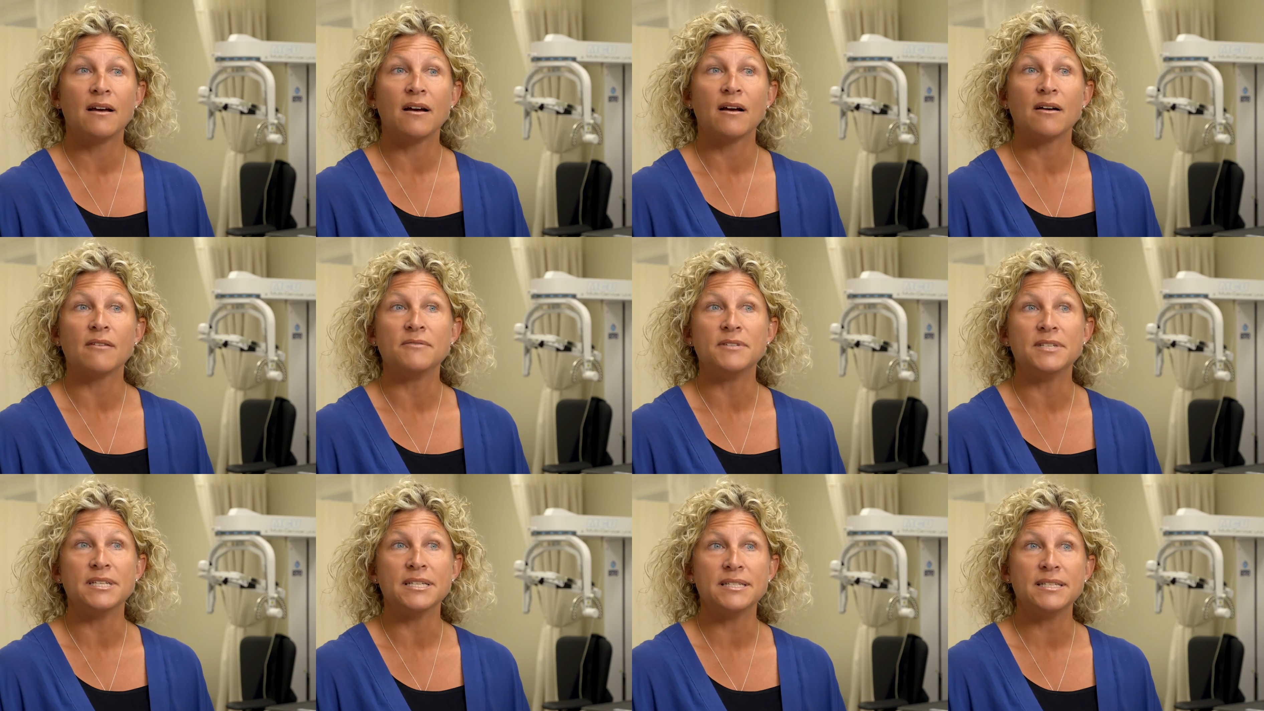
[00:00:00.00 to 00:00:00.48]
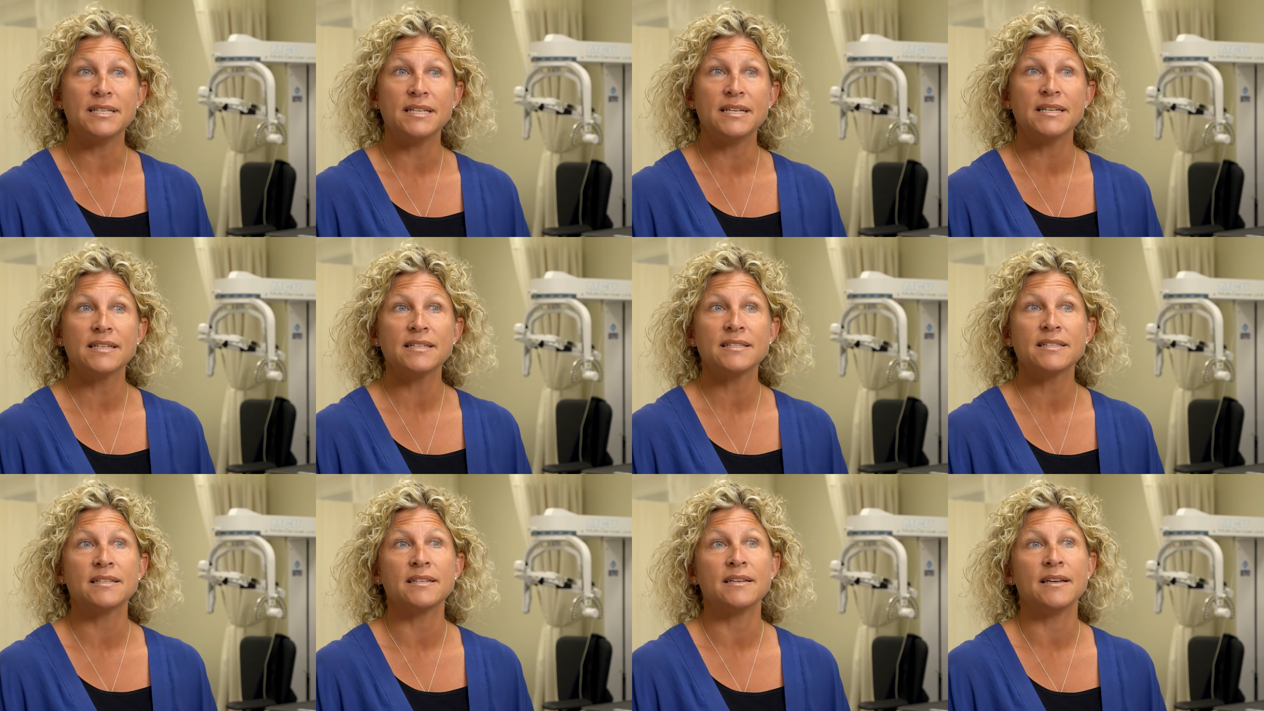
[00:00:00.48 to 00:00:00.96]
of
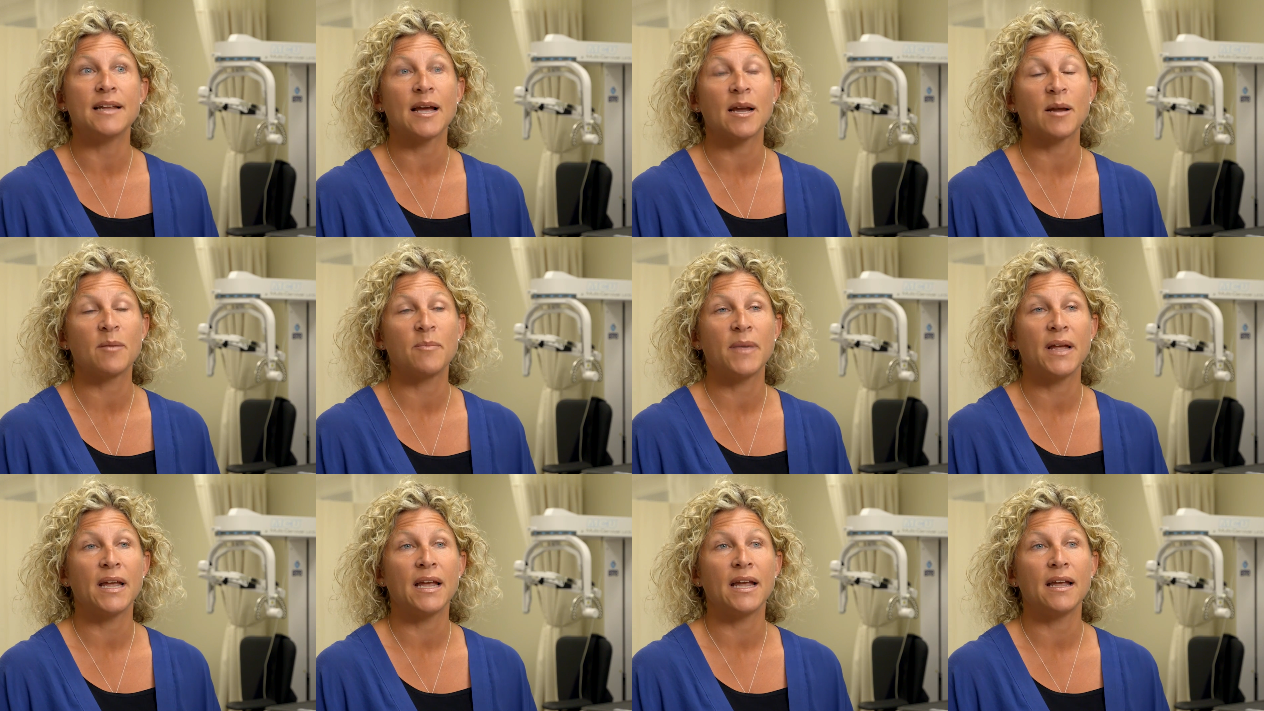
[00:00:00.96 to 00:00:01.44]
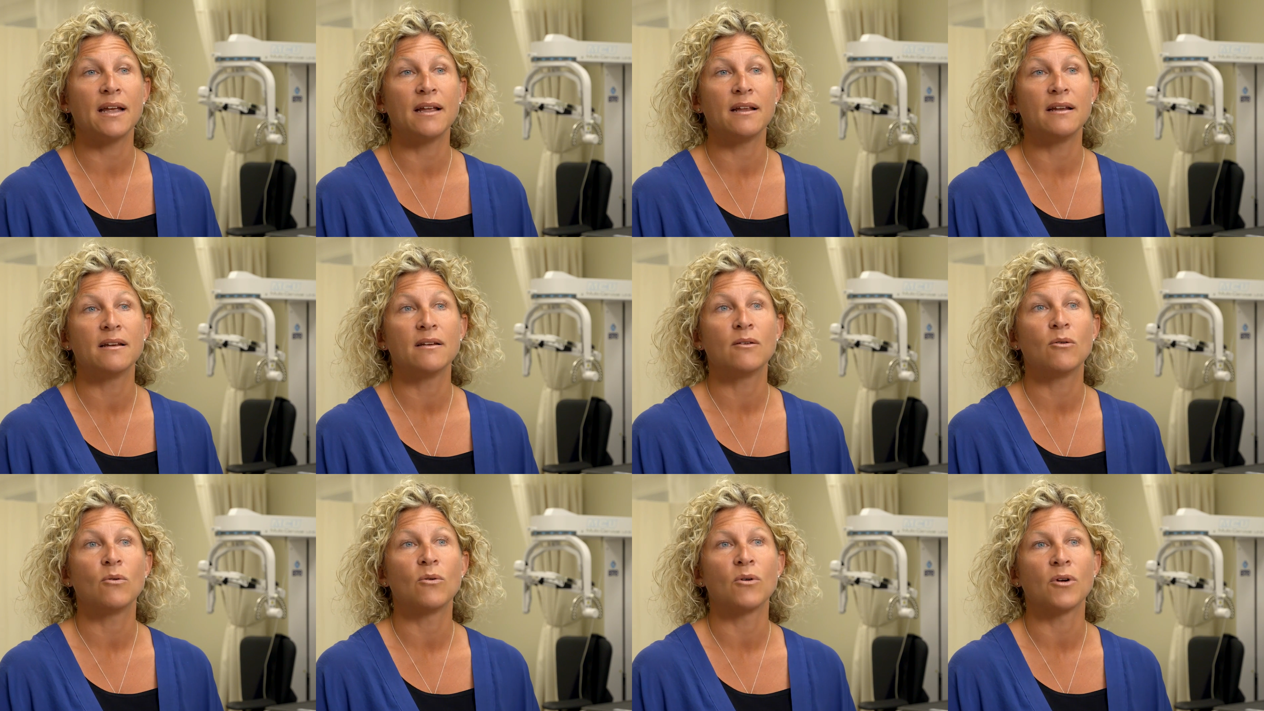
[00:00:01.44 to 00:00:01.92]
dizziness, neck
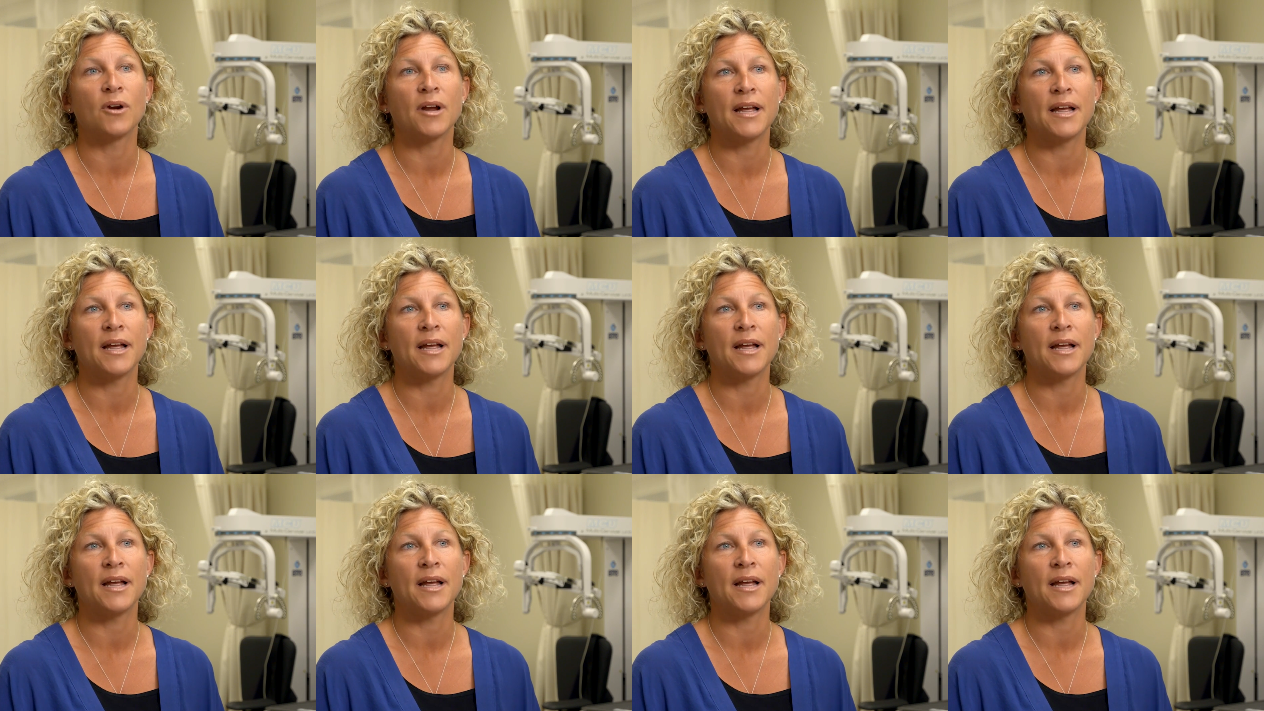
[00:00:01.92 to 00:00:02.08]
pain, or